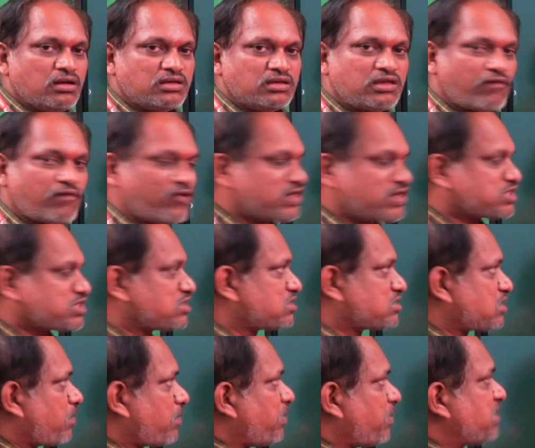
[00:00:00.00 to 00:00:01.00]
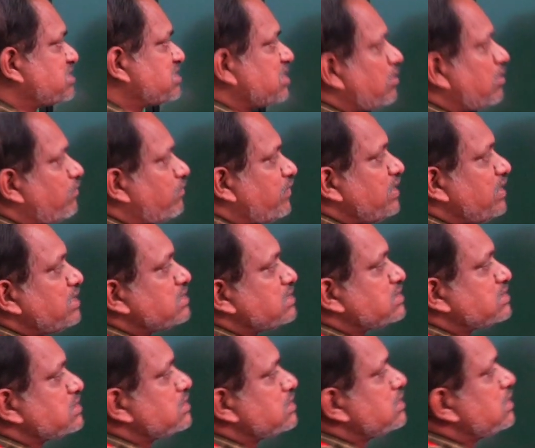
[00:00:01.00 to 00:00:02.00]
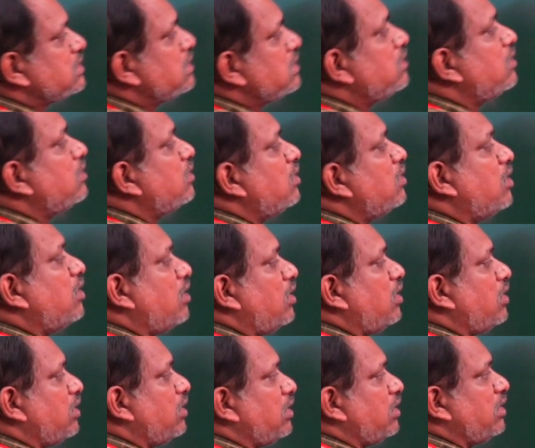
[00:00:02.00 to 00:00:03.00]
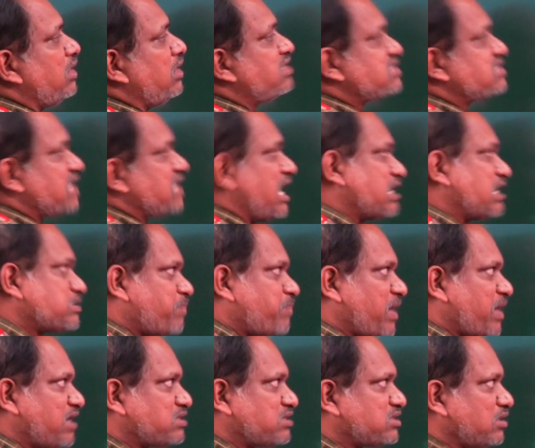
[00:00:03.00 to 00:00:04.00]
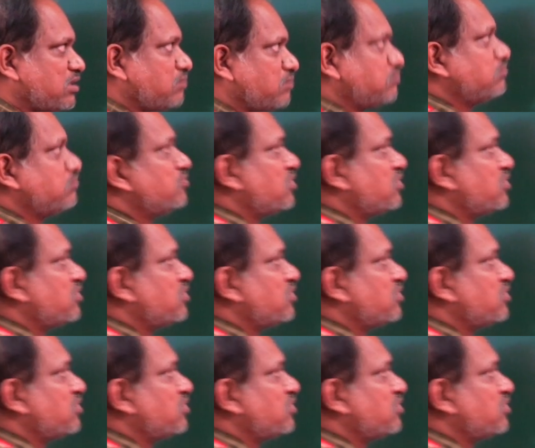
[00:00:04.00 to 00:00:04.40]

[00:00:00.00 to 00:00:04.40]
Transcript: The first step itself is its expansion.